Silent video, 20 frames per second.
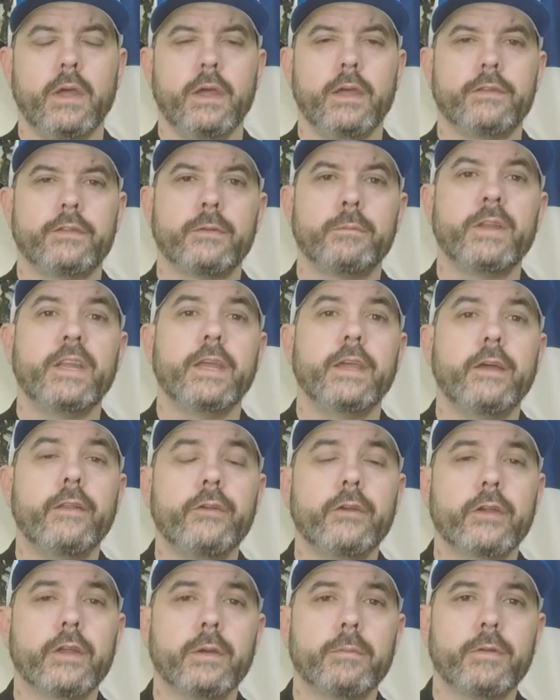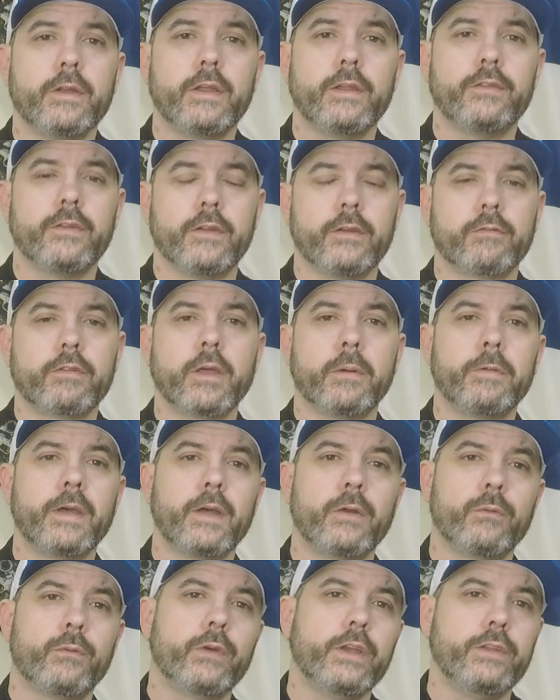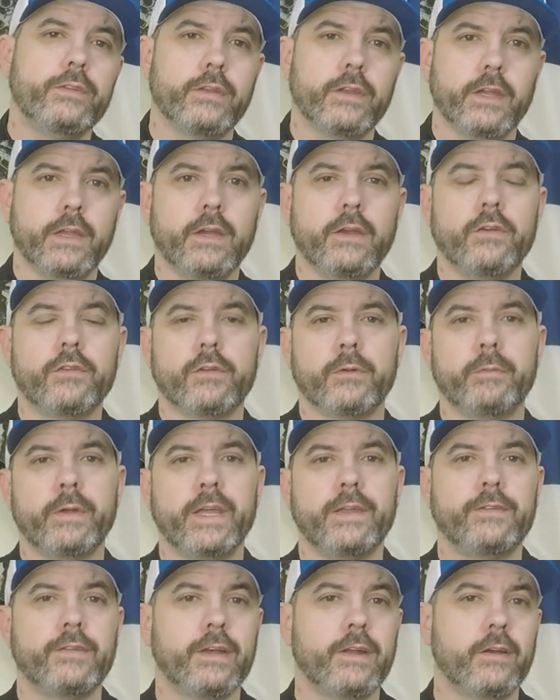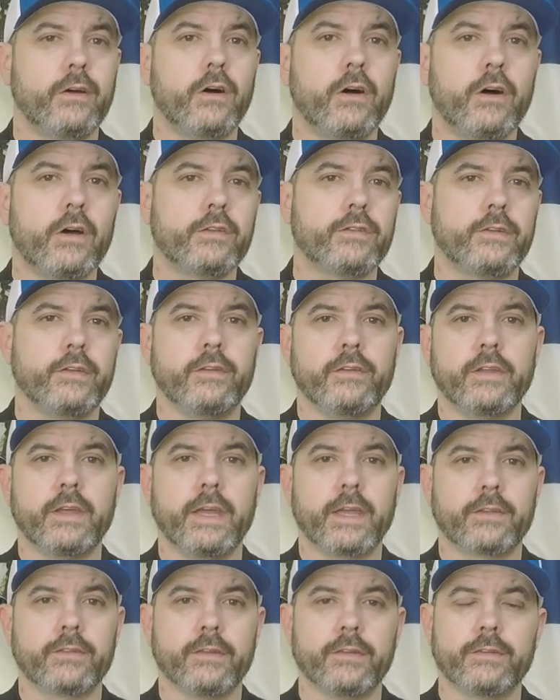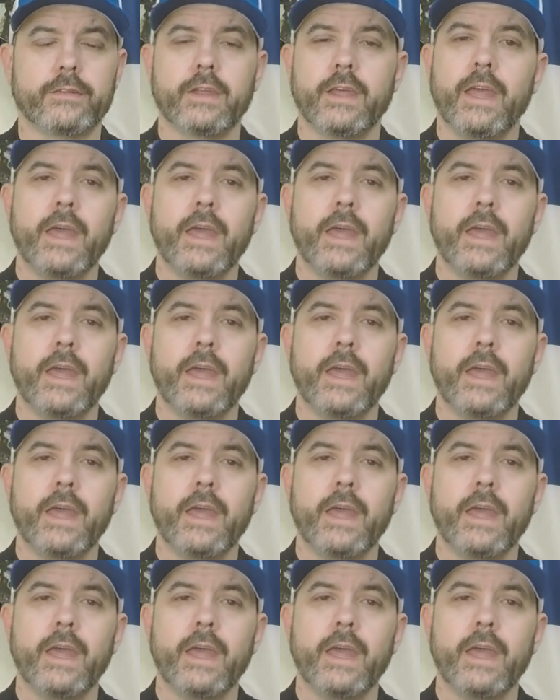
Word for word: And so many other companies that have come out in recent years are based out of Austin, Texas.